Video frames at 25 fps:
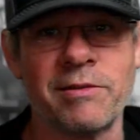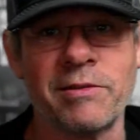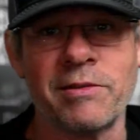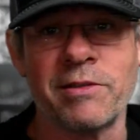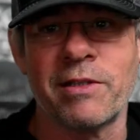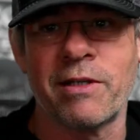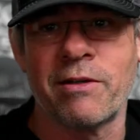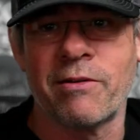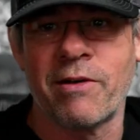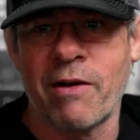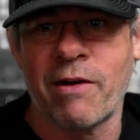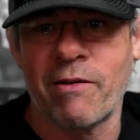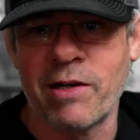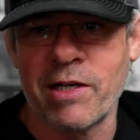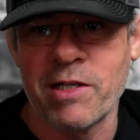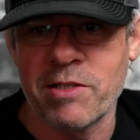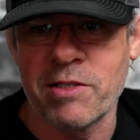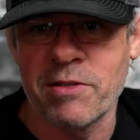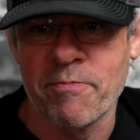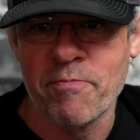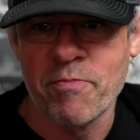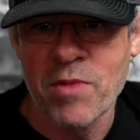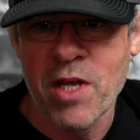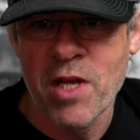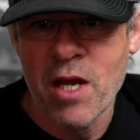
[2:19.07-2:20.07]
know how it is.
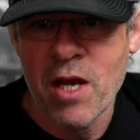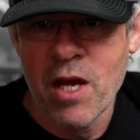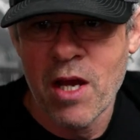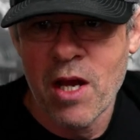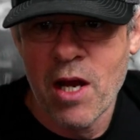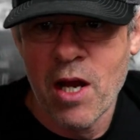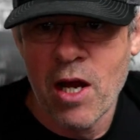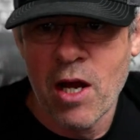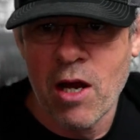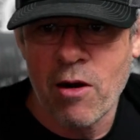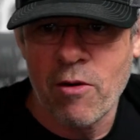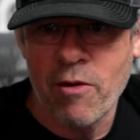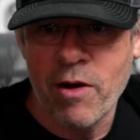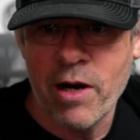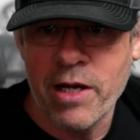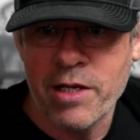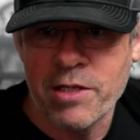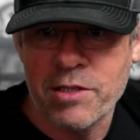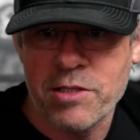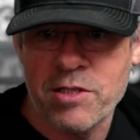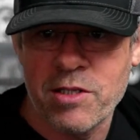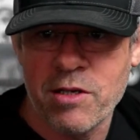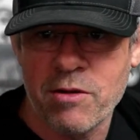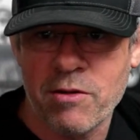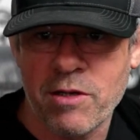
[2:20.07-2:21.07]
All
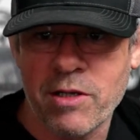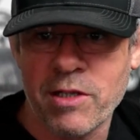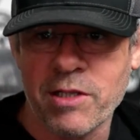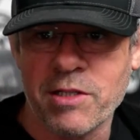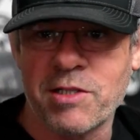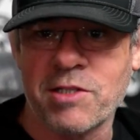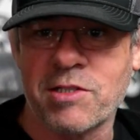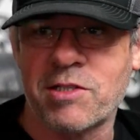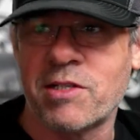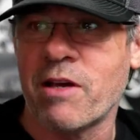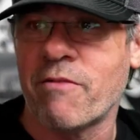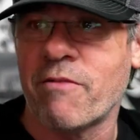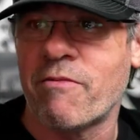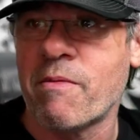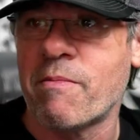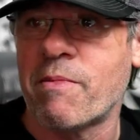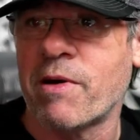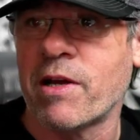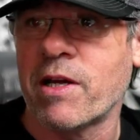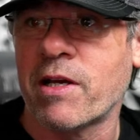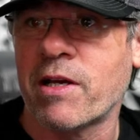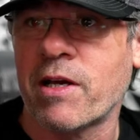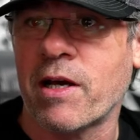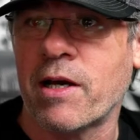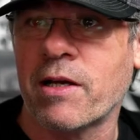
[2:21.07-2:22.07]
right, so good to see
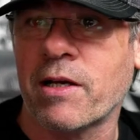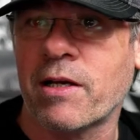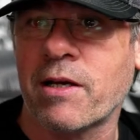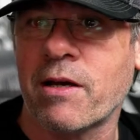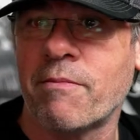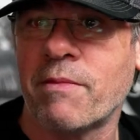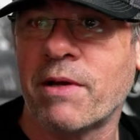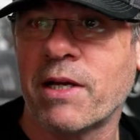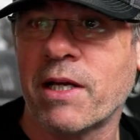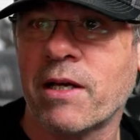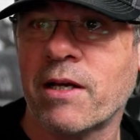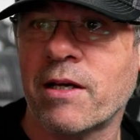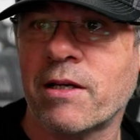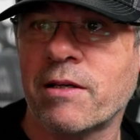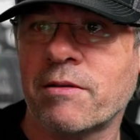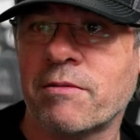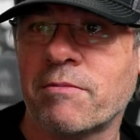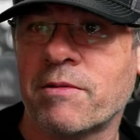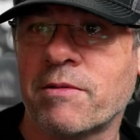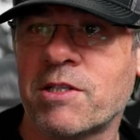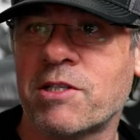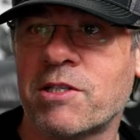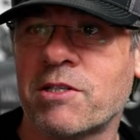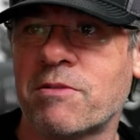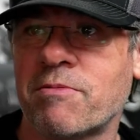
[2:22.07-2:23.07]
everybody kind of coming in,
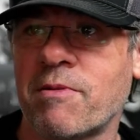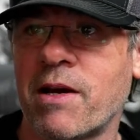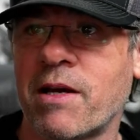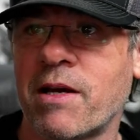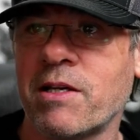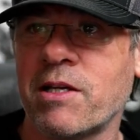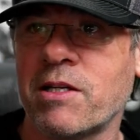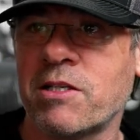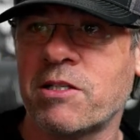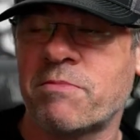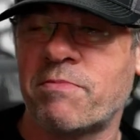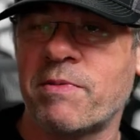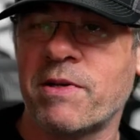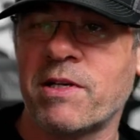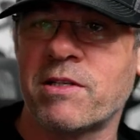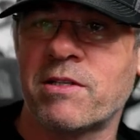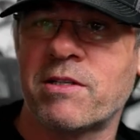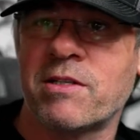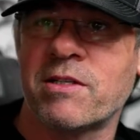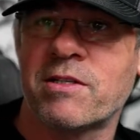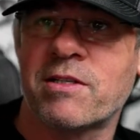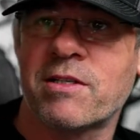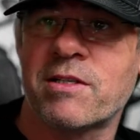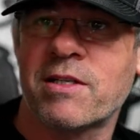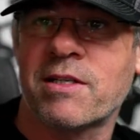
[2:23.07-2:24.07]
which is why yeah, just been
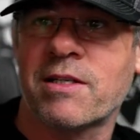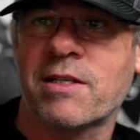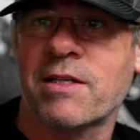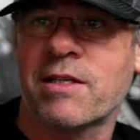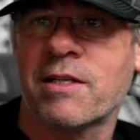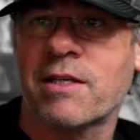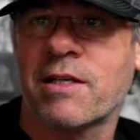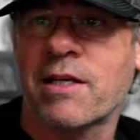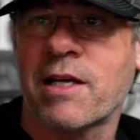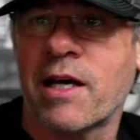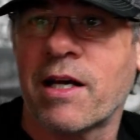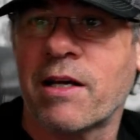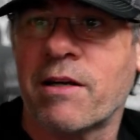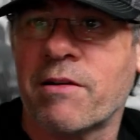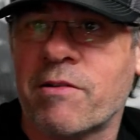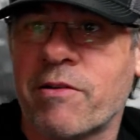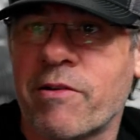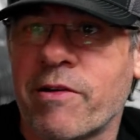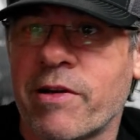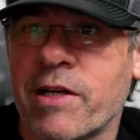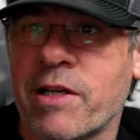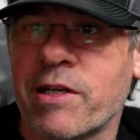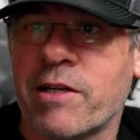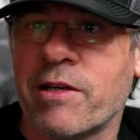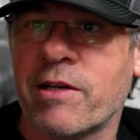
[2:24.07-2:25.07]
just kind of
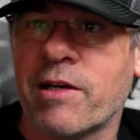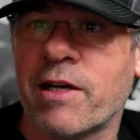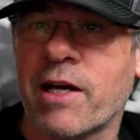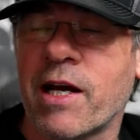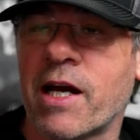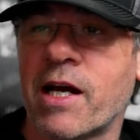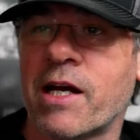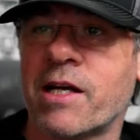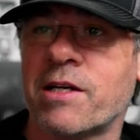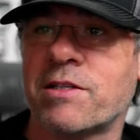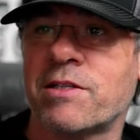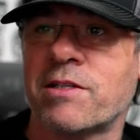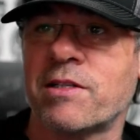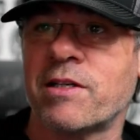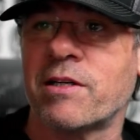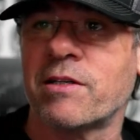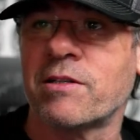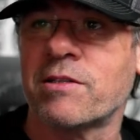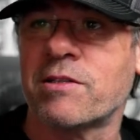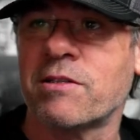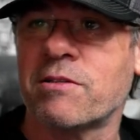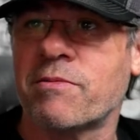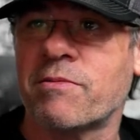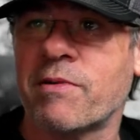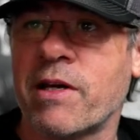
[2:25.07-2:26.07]
greeting you guys, you know,
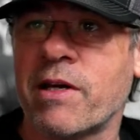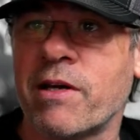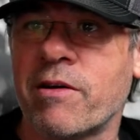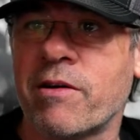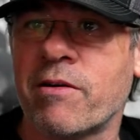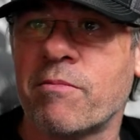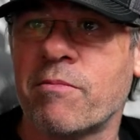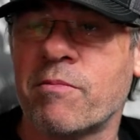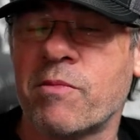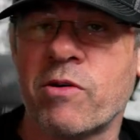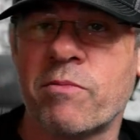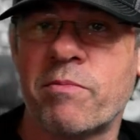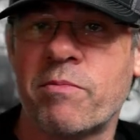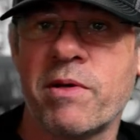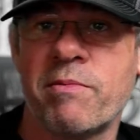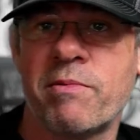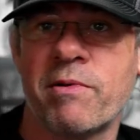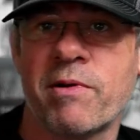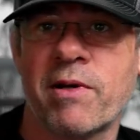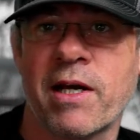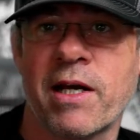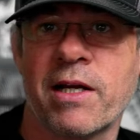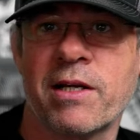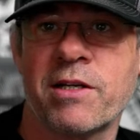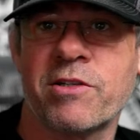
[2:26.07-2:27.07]
since we're here, more people
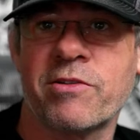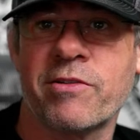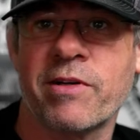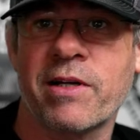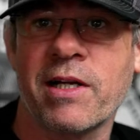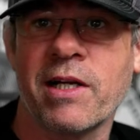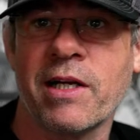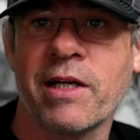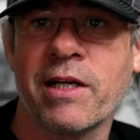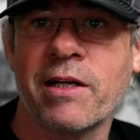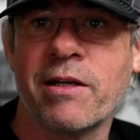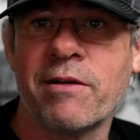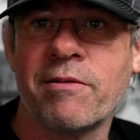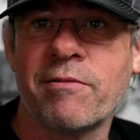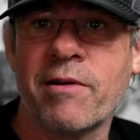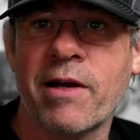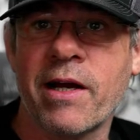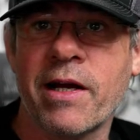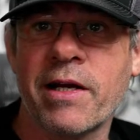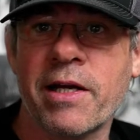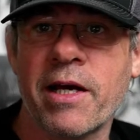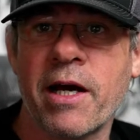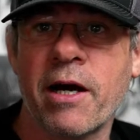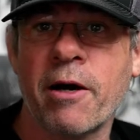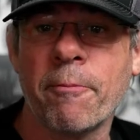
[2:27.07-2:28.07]
kind of trickling in
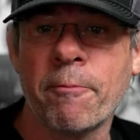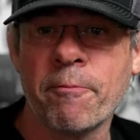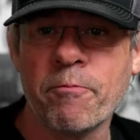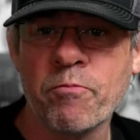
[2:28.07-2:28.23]
right now.